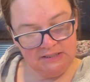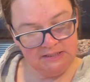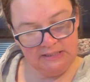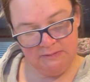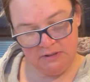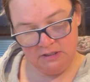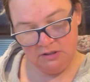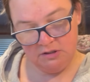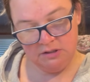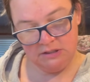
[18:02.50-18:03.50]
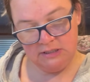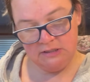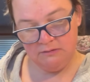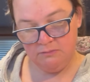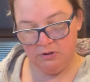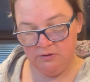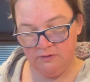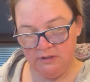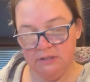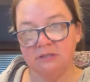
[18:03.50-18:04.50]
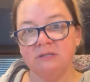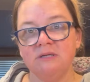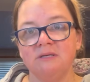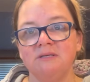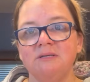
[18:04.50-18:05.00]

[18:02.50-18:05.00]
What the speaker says: the same color denim blue that this is.